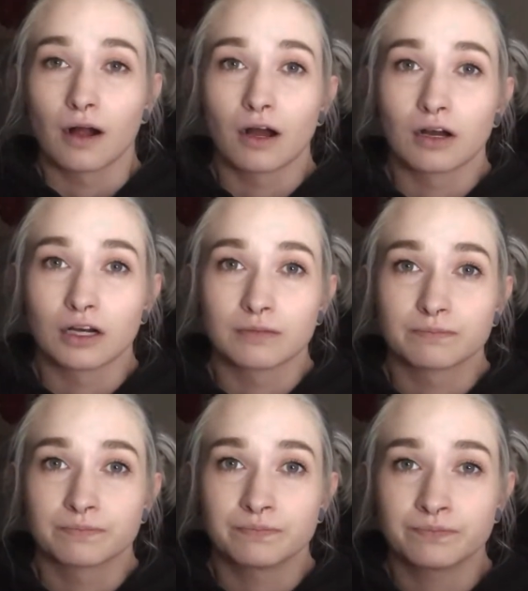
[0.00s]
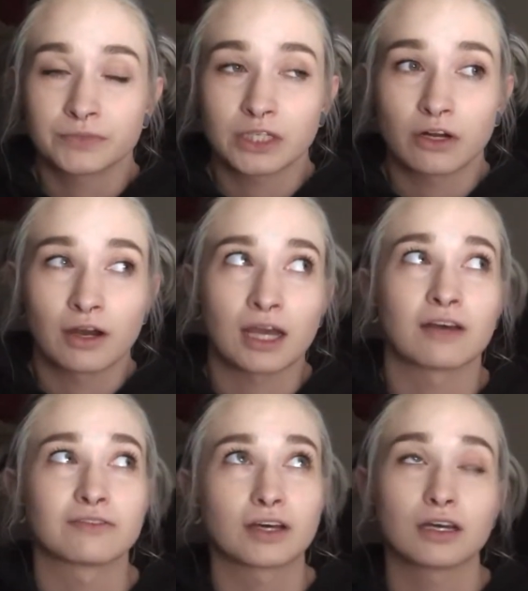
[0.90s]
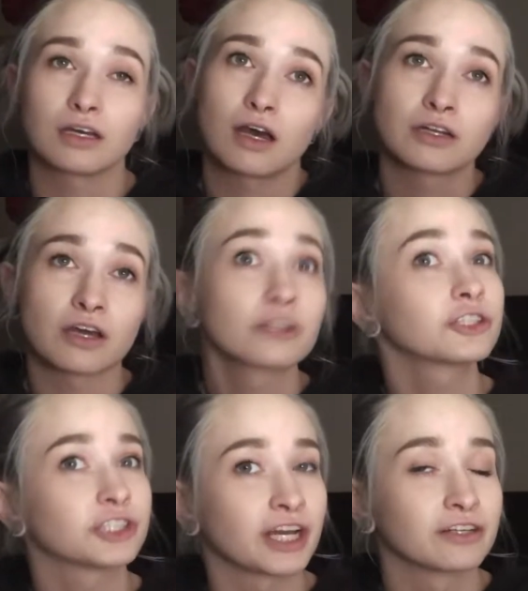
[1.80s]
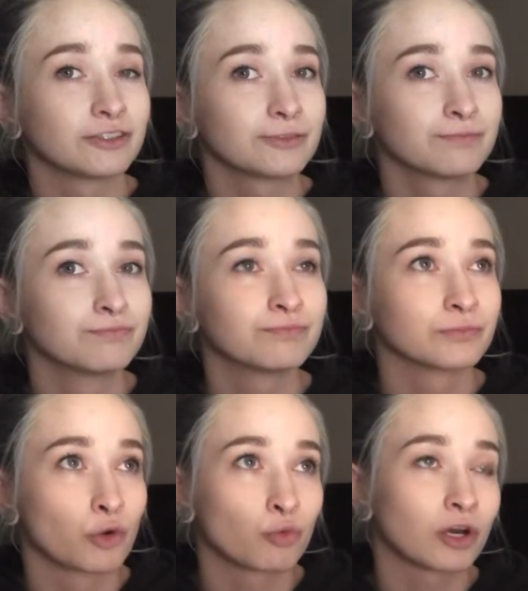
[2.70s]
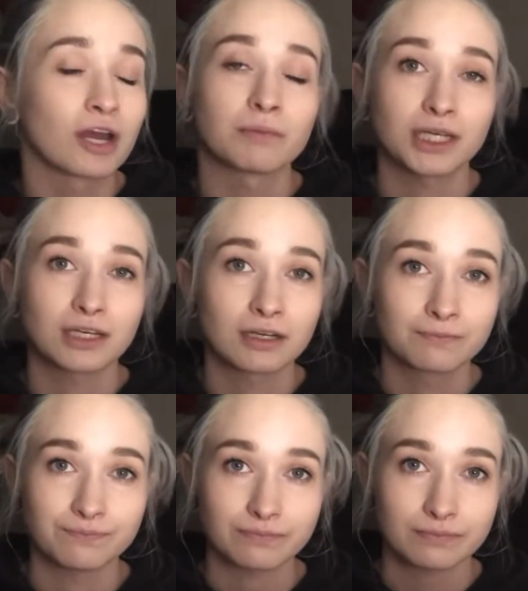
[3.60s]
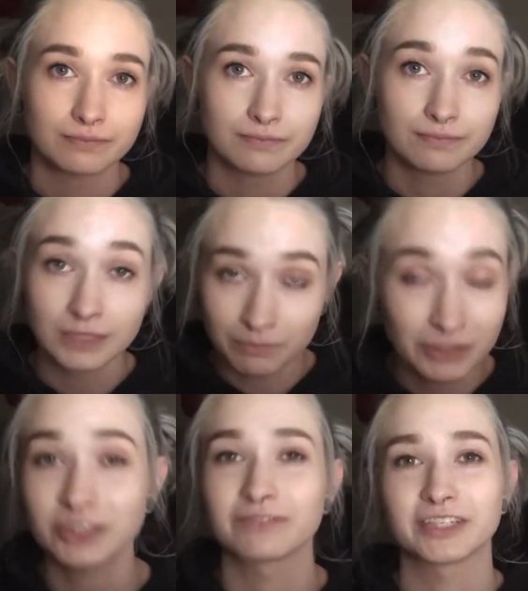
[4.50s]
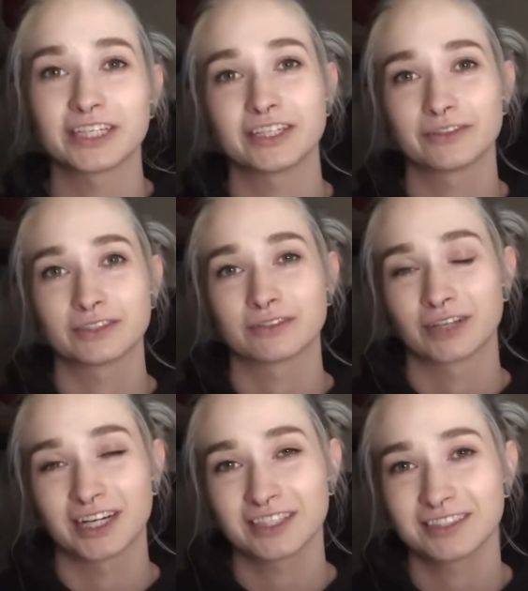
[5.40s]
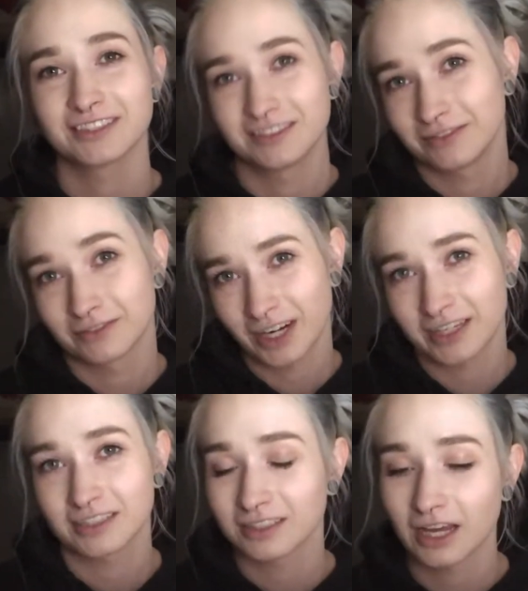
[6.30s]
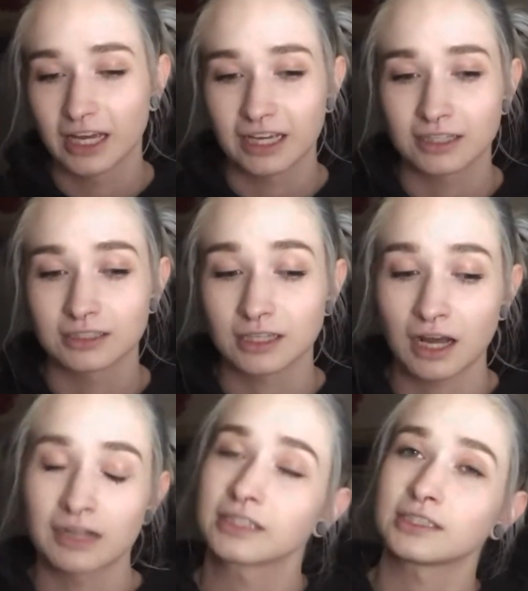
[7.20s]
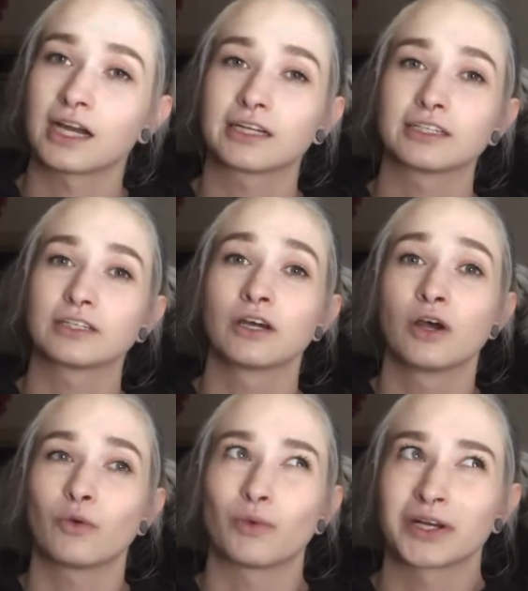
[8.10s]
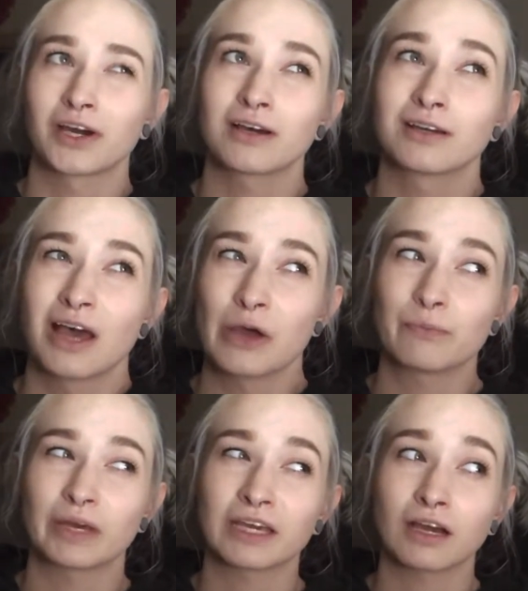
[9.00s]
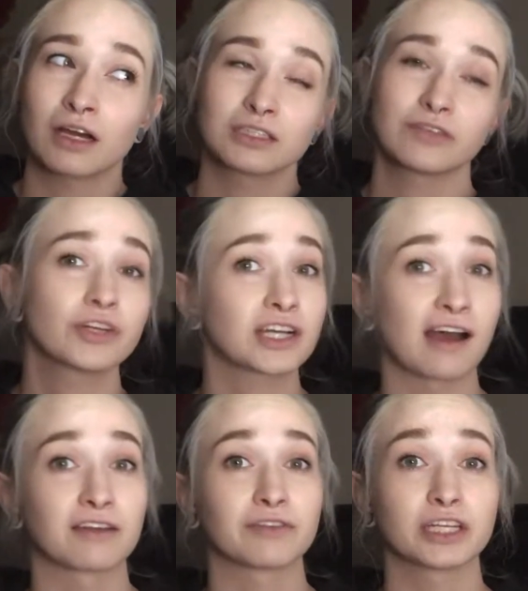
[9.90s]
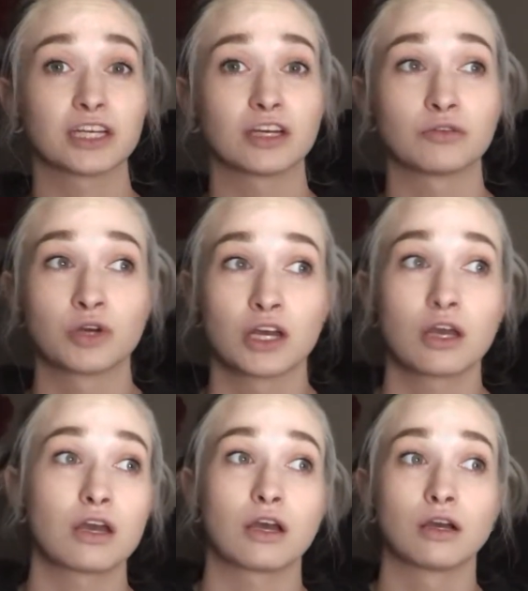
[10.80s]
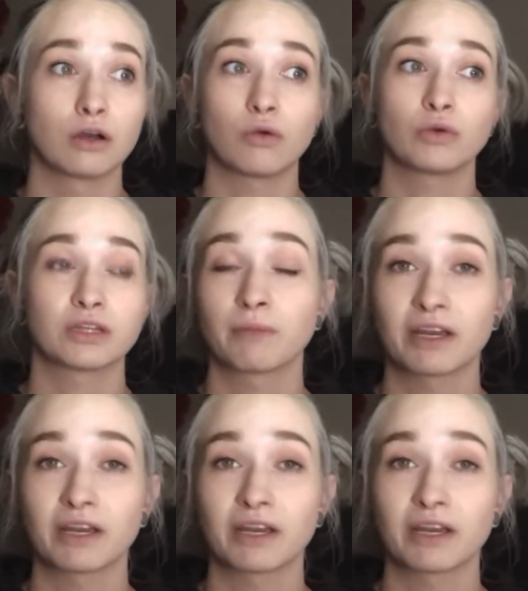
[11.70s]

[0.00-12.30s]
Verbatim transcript: um, you know, I have a, another channel where I make music videos, right? Right. And I decided, why not make a different kind of video with